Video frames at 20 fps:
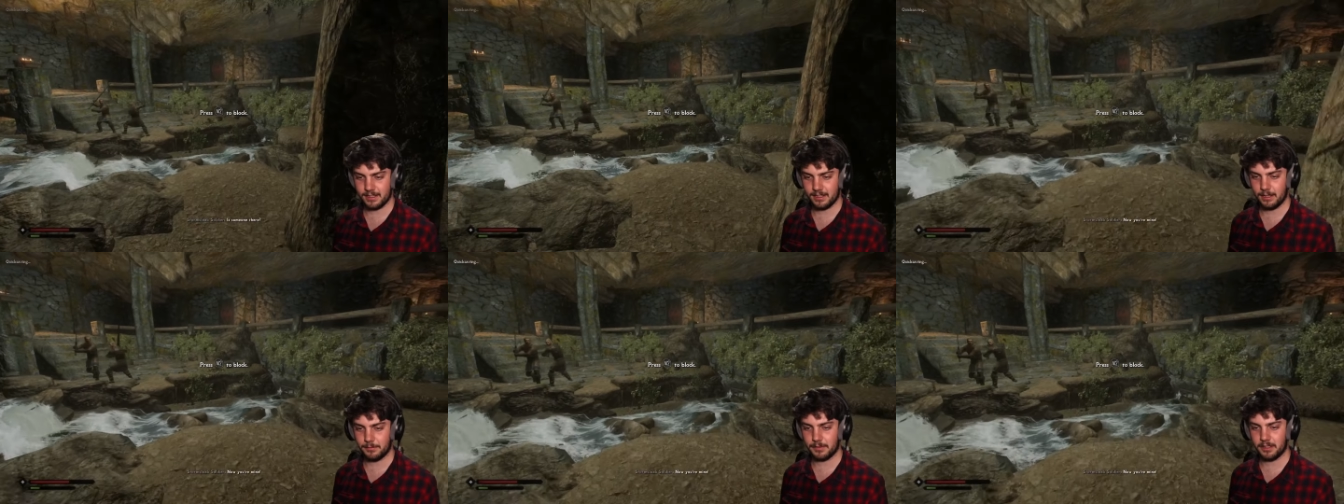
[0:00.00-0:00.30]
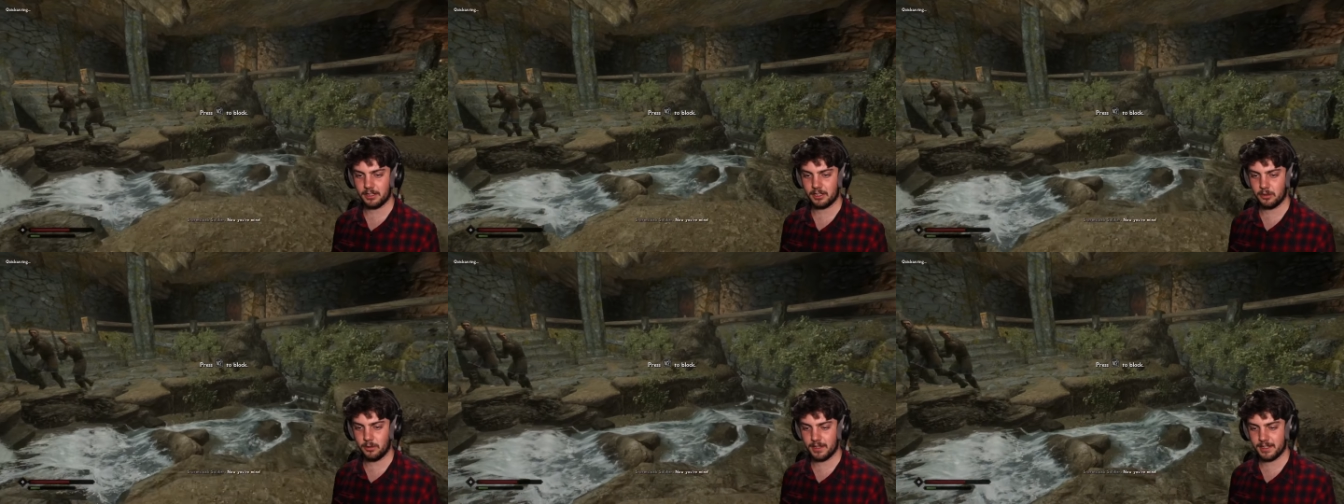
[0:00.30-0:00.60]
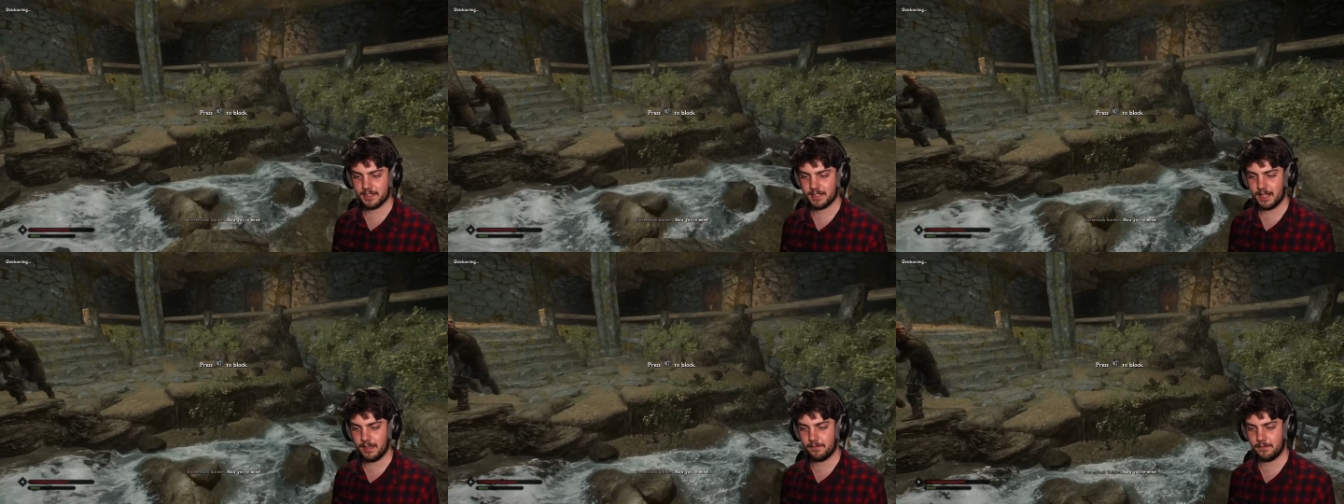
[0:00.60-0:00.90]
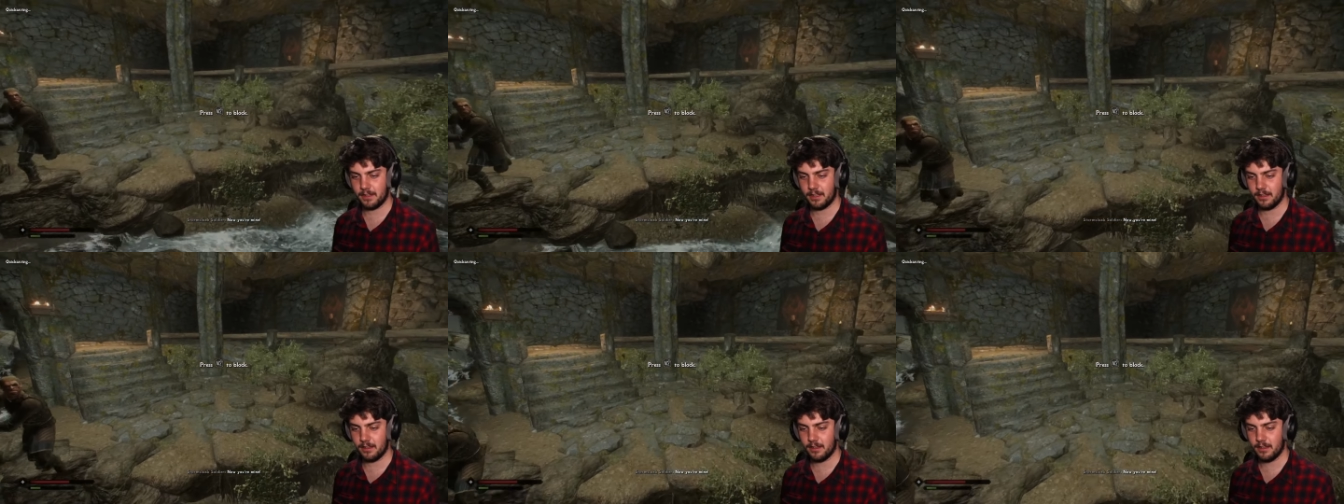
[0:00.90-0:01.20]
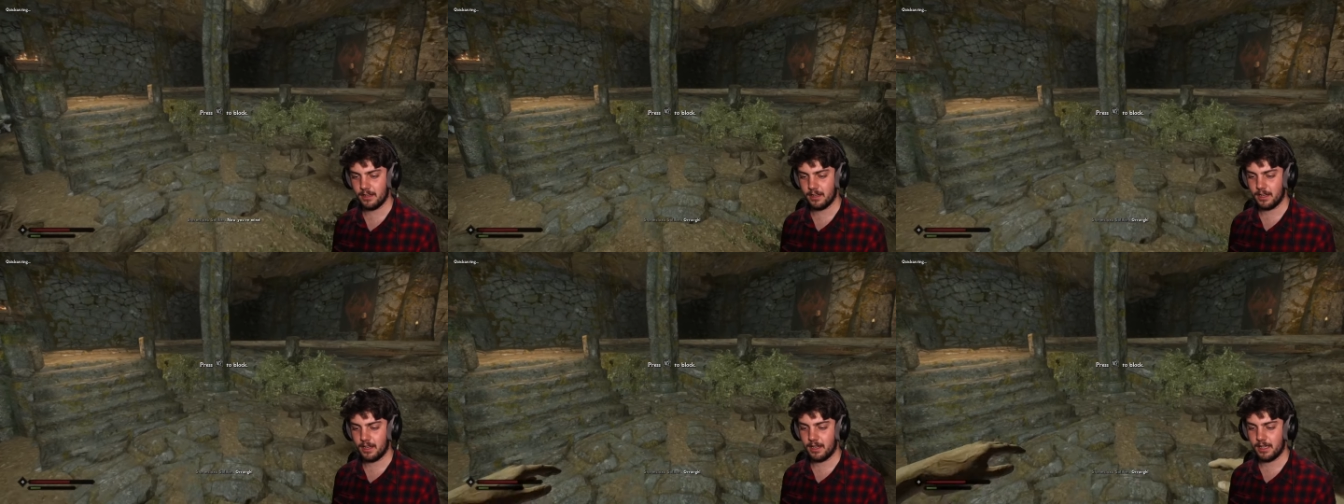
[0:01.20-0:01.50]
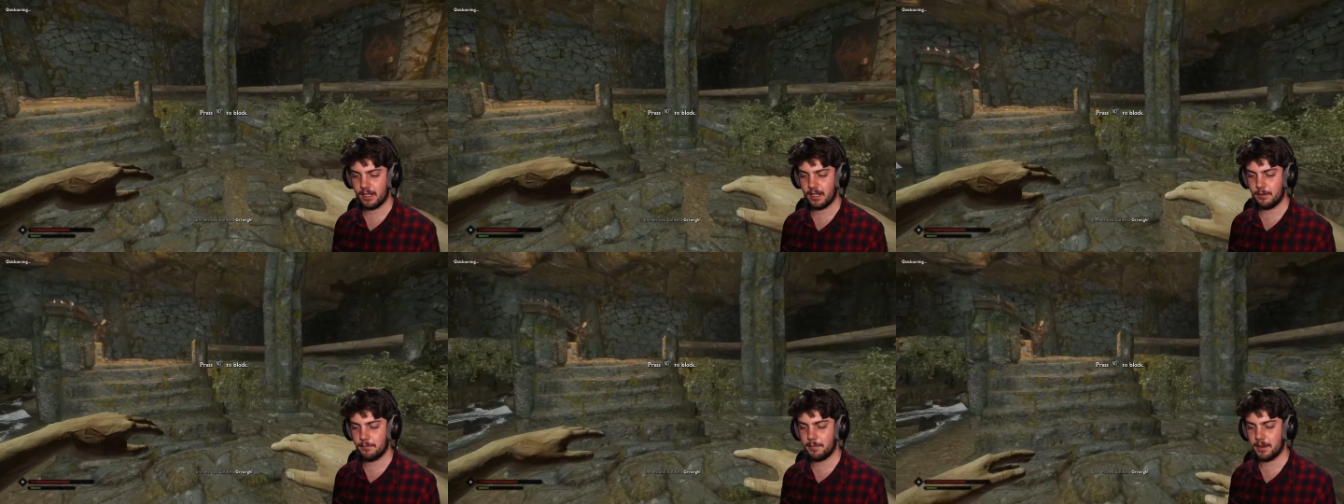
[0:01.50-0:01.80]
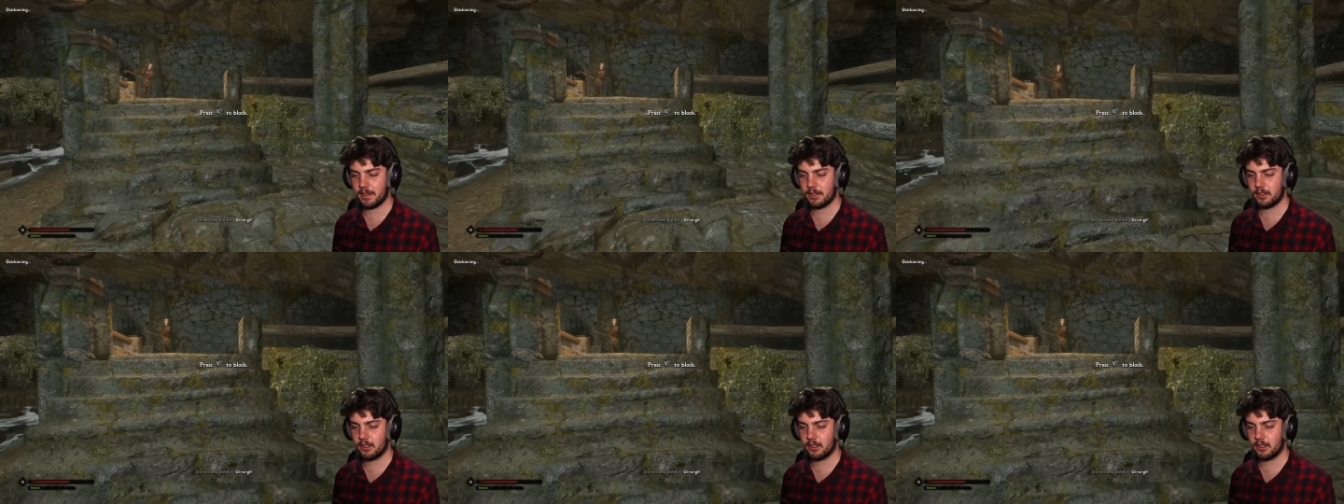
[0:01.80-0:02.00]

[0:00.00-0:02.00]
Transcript: I'm gonna quick save here, and I better